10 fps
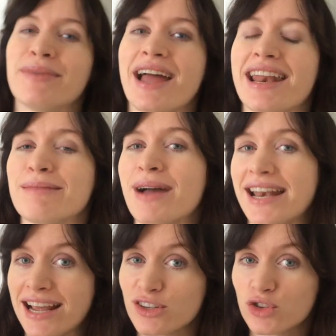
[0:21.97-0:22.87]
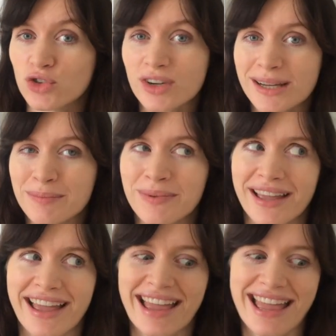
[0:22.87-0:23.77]
planning my next trip
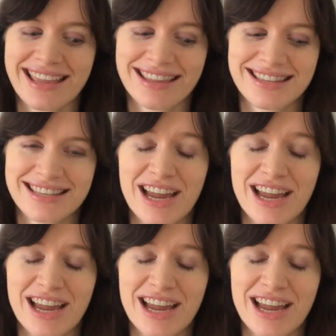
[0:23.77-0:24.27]
and